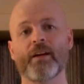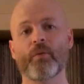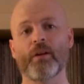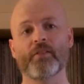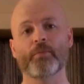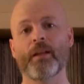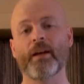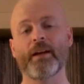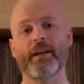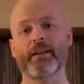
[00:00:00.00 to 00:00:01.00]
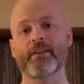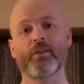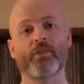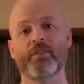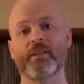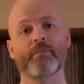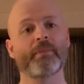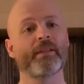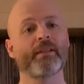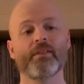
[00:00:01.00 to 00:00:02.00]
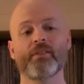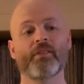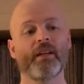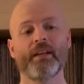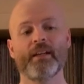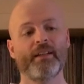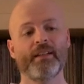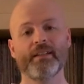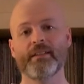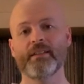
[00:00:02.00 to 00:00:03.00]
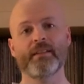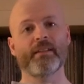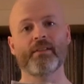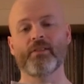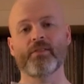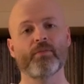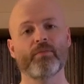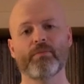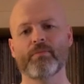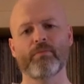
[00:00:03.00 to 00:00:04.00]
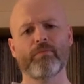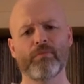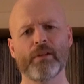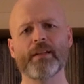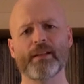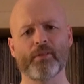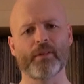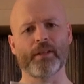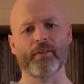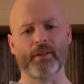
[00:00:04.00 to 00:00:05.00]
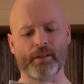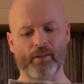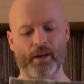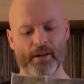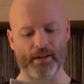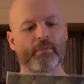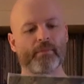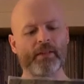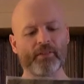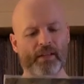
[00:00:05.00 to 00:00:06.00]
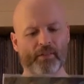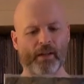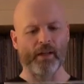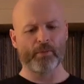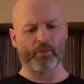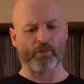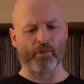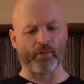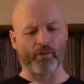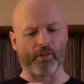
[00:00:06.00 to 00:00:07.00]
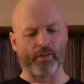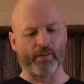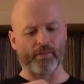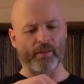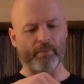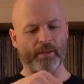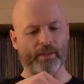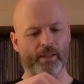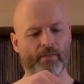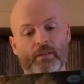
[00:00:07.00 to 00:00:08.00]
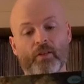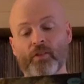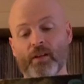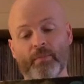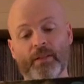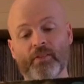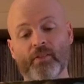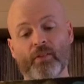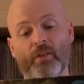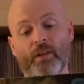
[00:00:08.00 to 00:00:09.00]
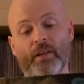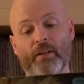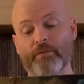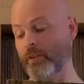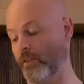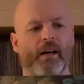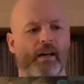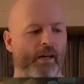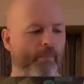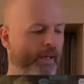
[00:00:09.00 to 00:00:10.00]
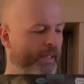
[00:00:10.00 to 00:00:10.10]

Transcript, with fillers: out where he's playing and go see him because he is really, really, really great. He actually has a couple solos on this, I believe. No, sorry, he plays a solo on Nutville. Um,